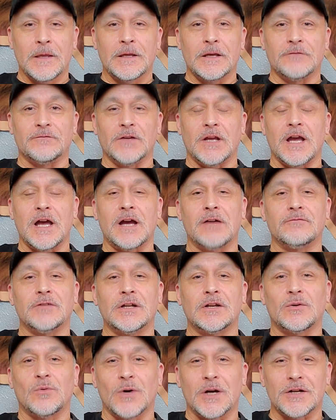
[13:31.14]
If you have
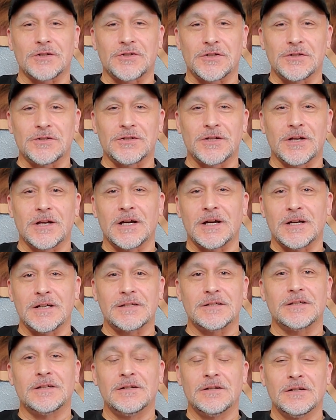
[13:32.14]
any questions, you
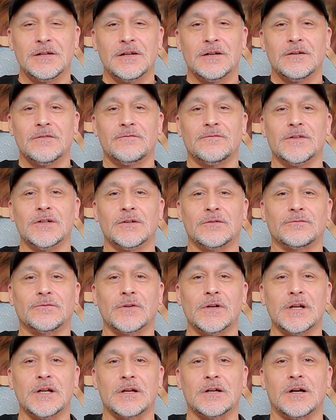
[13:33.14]
guys, feel
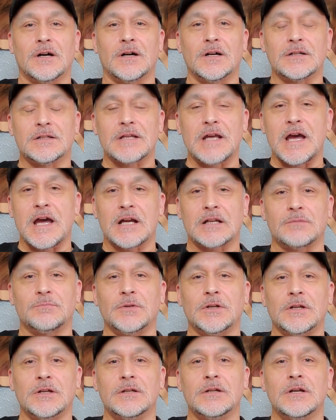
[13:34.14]
free to contact
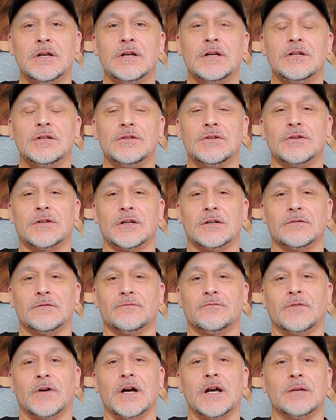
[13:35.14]
me. You can
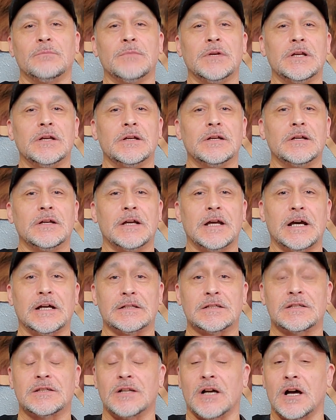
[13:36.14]
find me
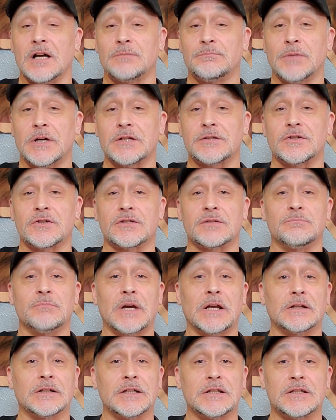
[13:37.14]
at Sodbusters
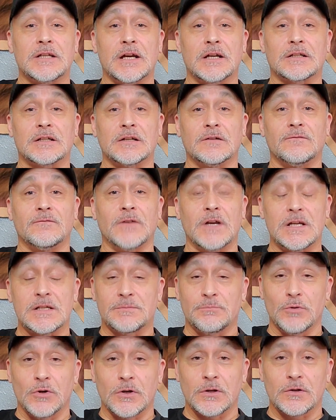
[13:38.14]
Metal Detecting
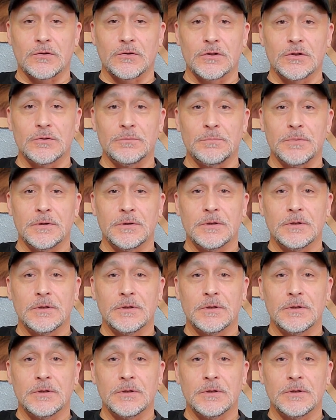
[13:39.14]
Facebook group.